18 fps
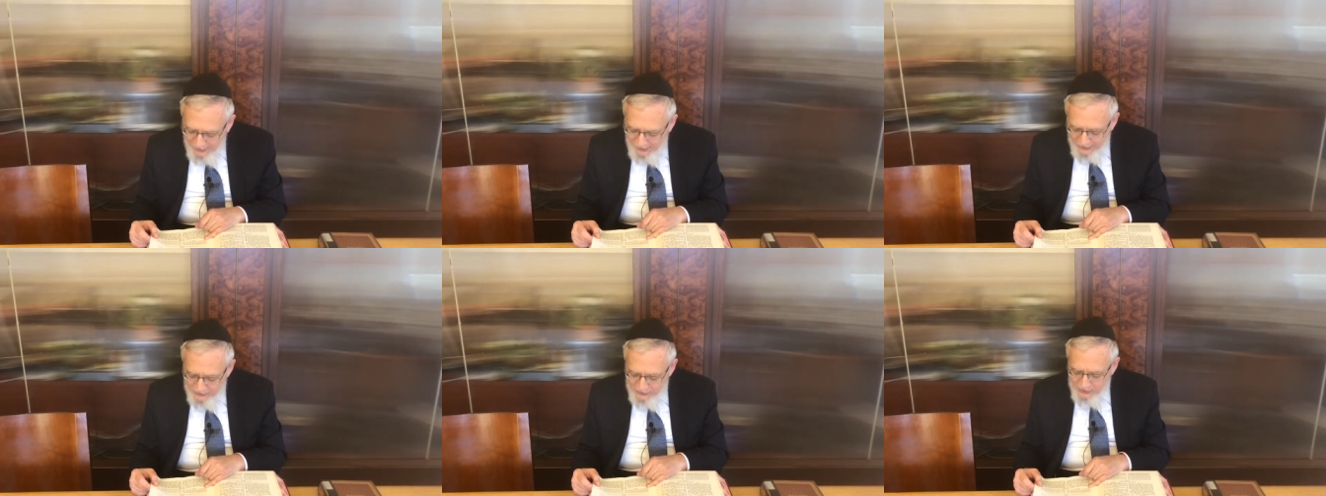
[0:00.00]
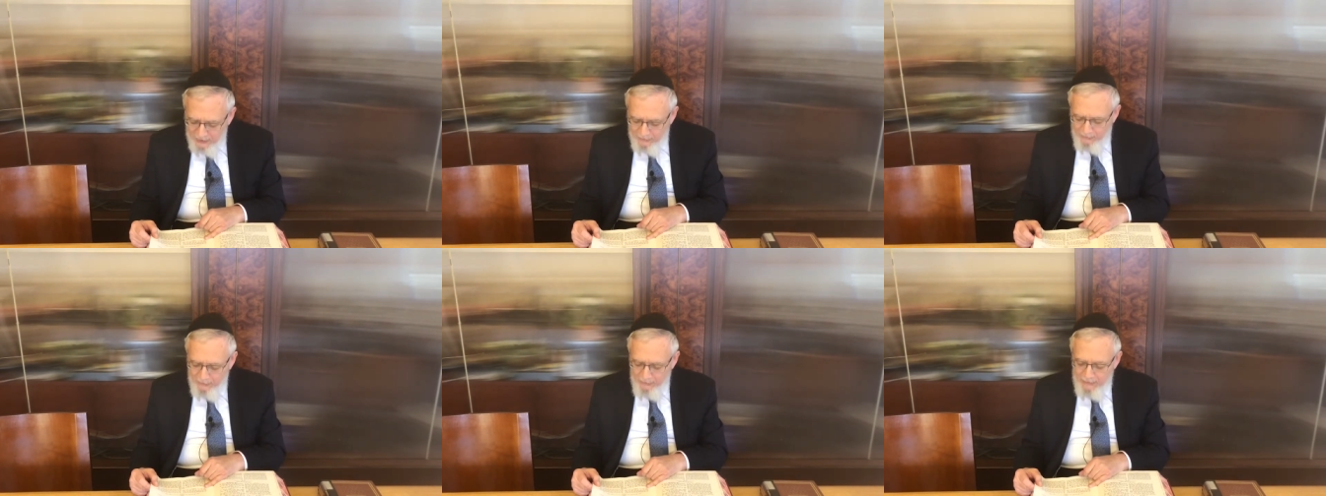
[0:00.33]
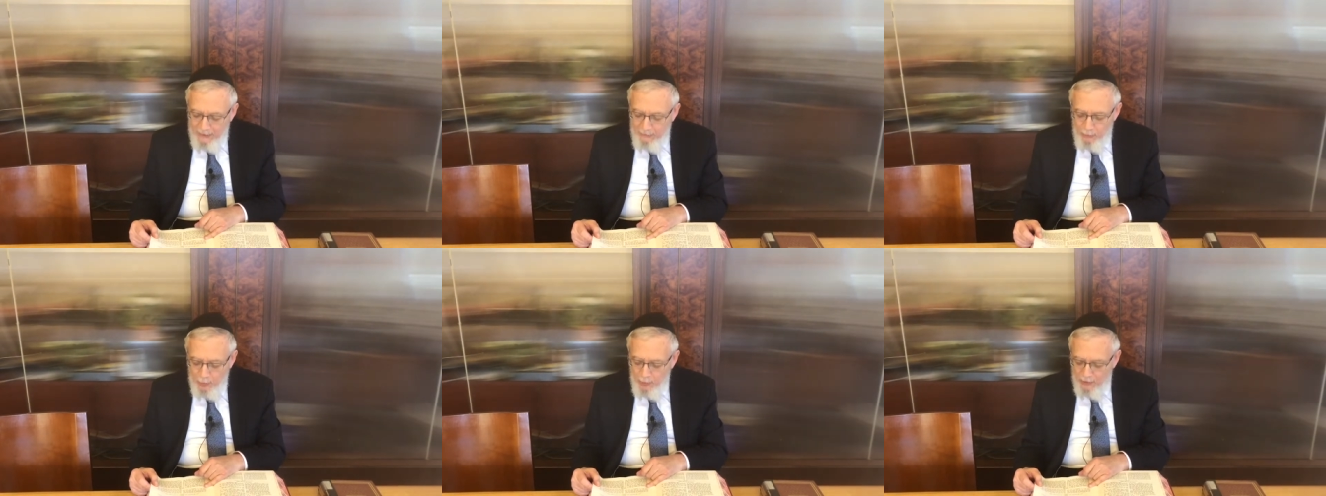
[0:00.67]
Kazdim
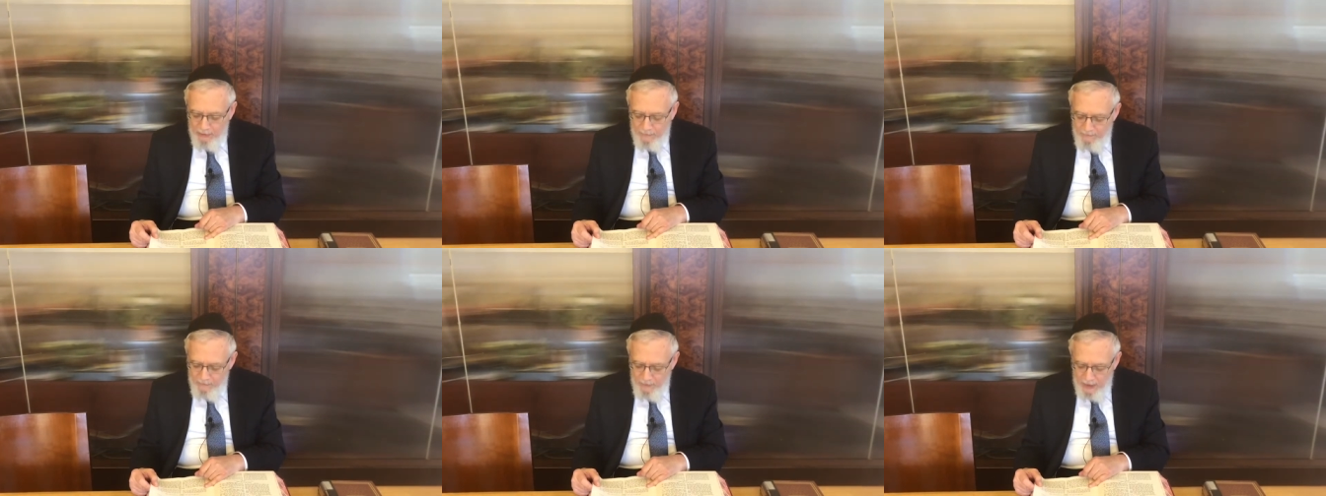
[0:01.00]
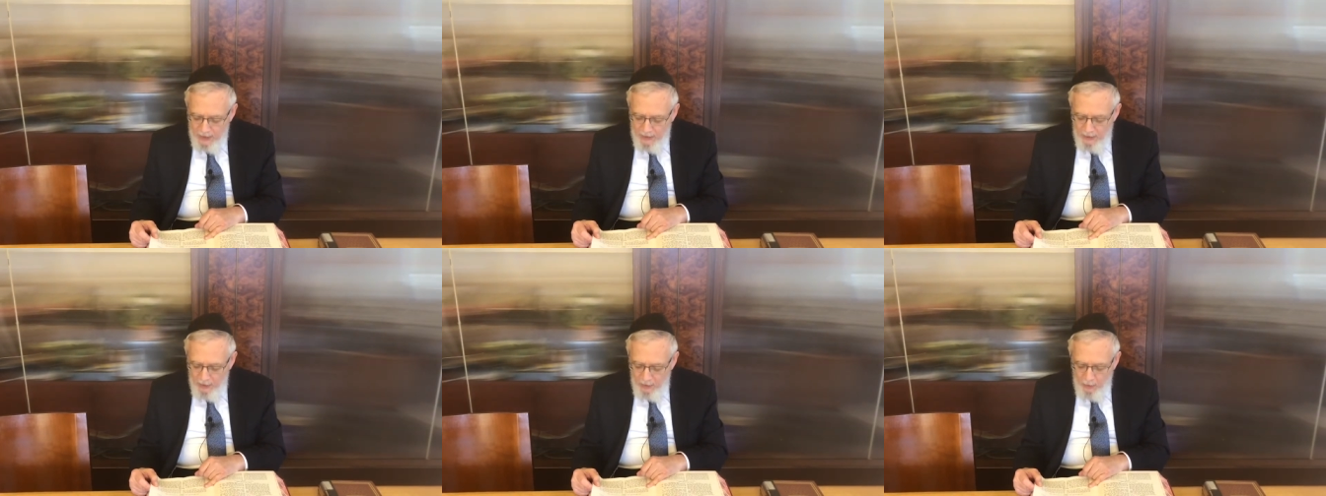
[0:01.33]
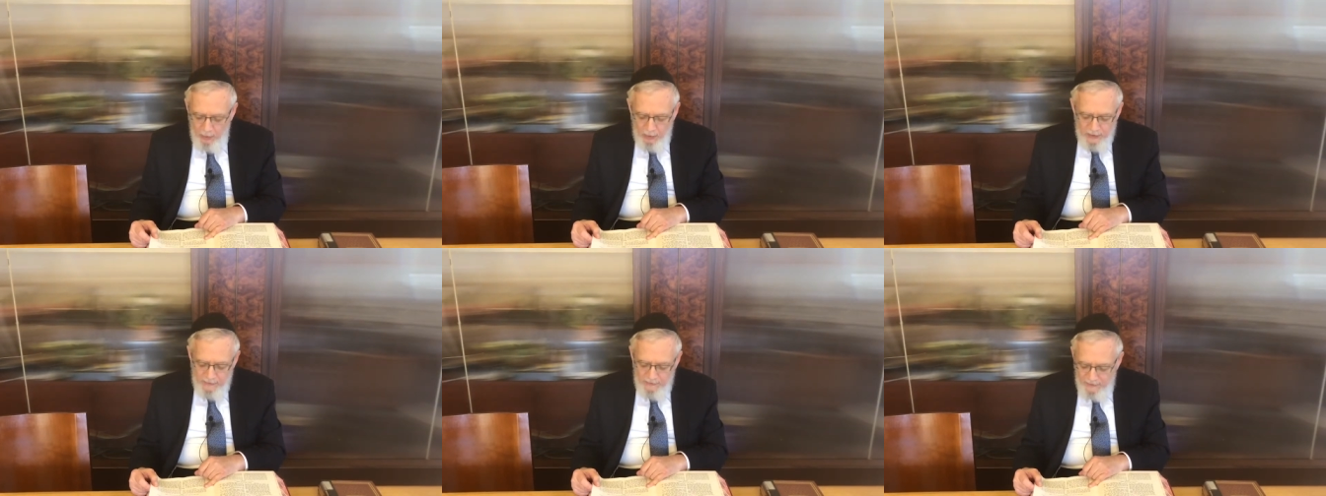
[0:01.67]
Ben
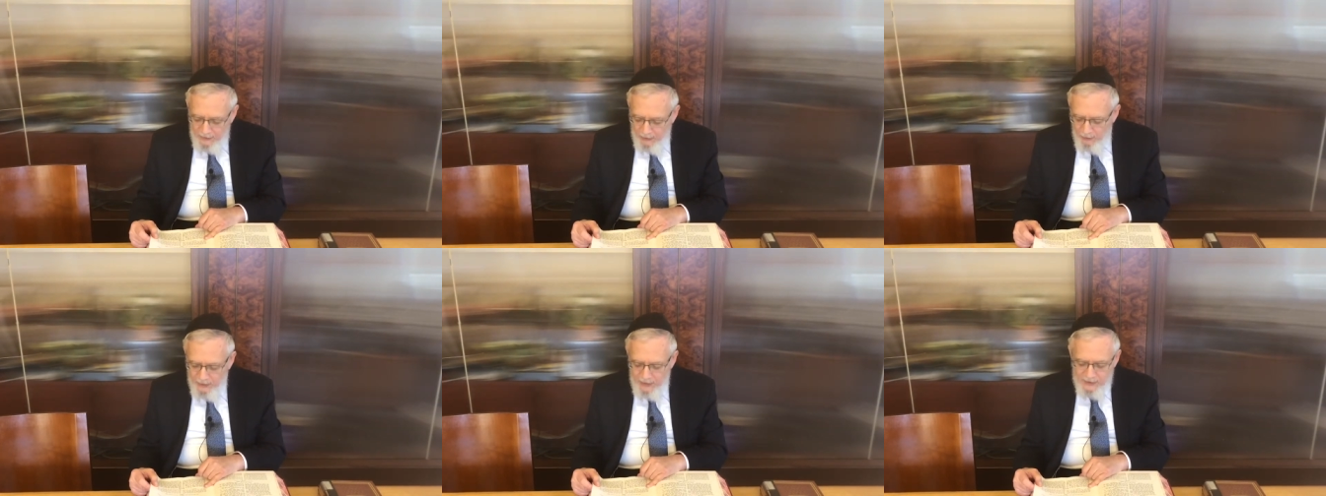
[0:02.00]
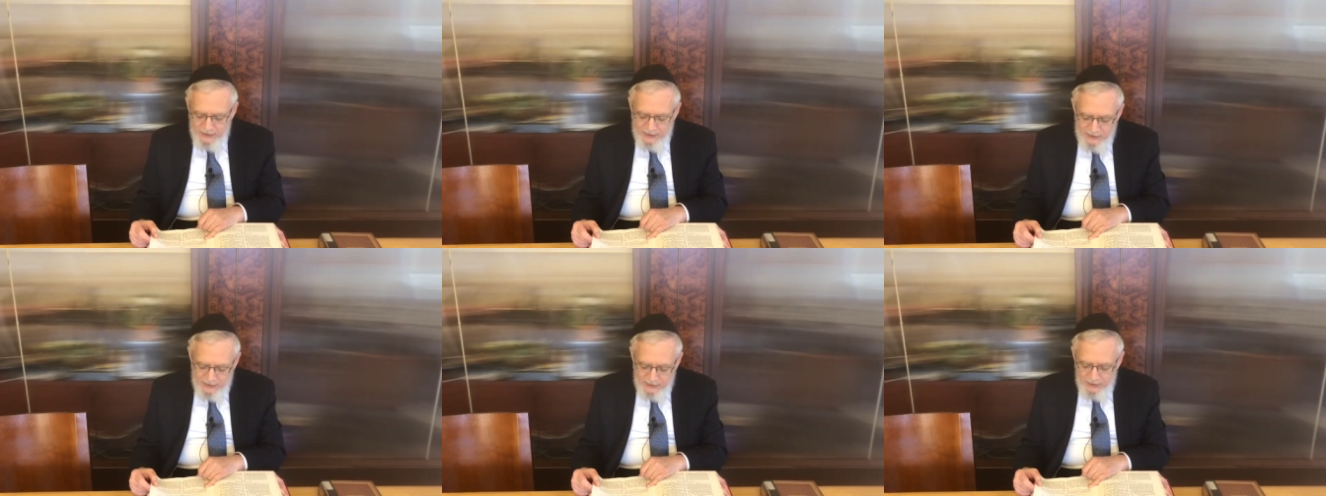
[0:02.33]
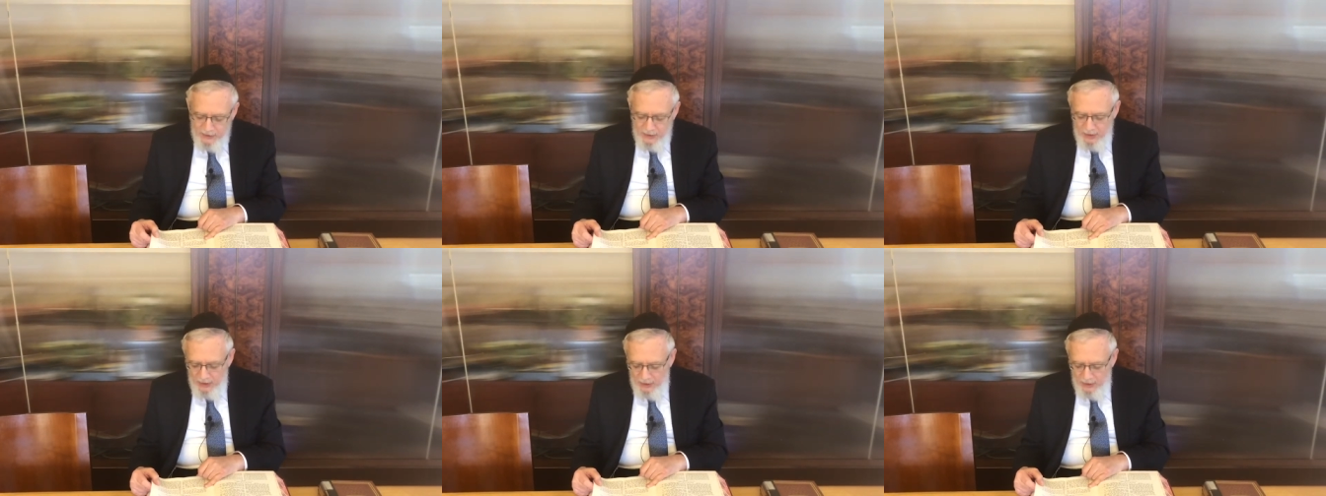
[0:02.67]
All the various